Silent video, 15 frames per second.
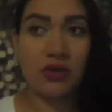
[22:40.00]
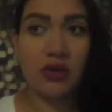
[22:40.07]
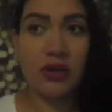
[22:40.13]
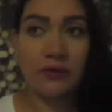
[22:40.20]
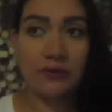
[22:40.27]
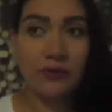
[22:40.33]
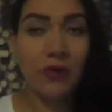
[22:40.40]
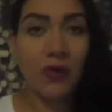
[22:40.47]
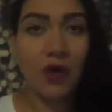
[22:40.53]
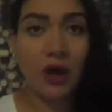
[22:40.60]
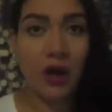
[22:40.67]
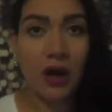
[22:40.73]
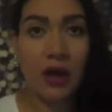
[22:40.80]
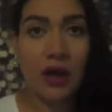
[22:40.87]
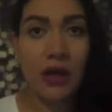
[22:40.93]
looking
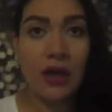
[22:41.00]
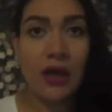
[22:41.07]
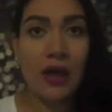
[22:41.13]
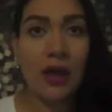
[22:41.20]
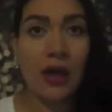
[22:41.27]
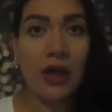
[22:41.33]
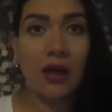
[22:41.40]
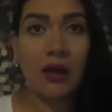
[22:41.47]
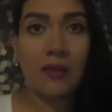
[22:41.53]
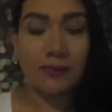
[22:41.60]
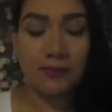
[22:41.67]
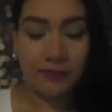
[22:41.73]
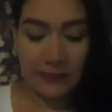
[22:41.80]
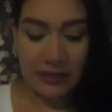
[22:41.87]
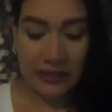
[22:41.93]
for um,